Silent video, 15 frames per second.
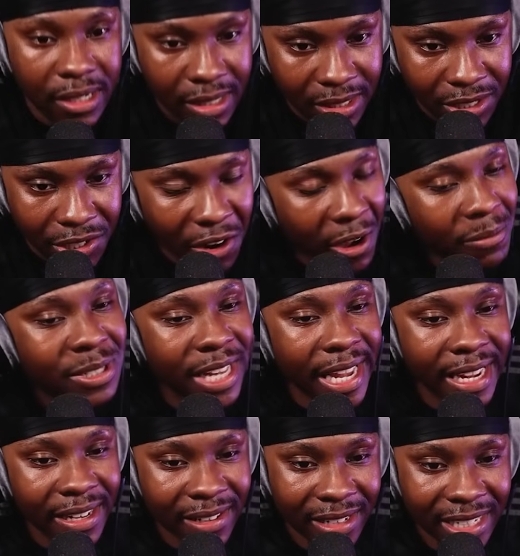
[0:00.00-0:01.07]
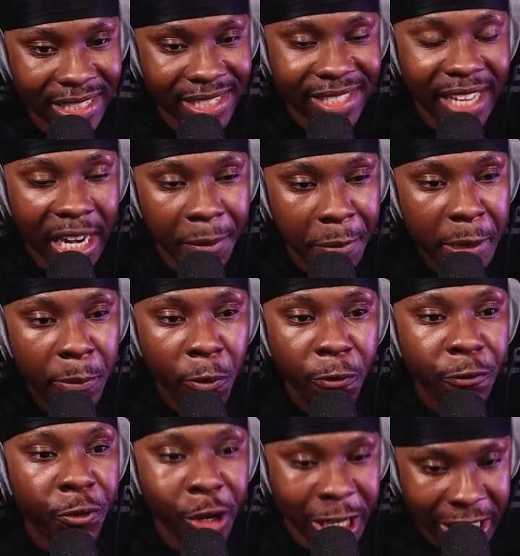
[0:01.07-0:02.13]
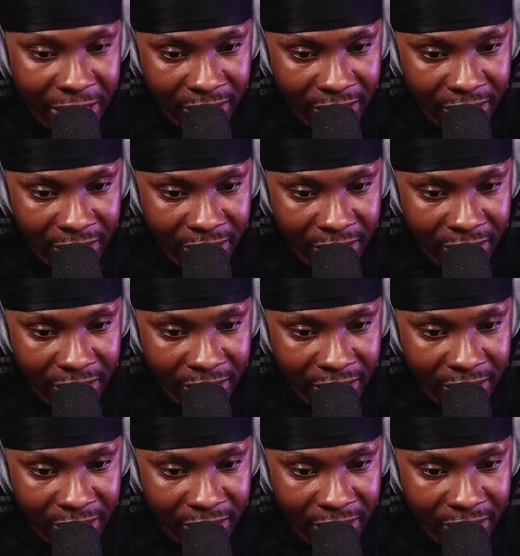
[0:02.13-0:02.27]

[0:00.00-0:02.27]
know what I'm saying? Let's just set the people free.